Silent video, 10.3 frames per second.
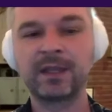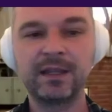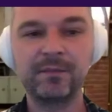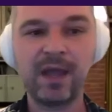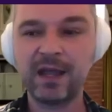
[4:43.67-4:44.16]

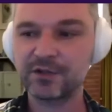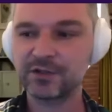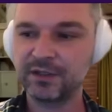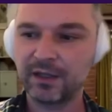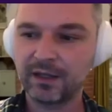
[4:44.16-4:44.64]

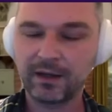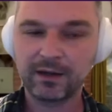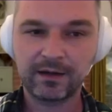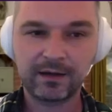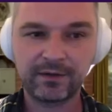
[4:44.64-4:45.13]
Imagine
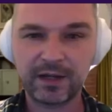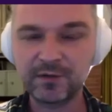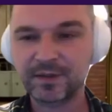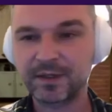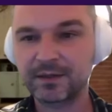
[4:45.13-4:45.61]
a
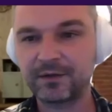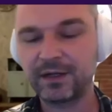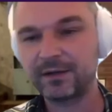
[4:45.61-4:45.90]
user says,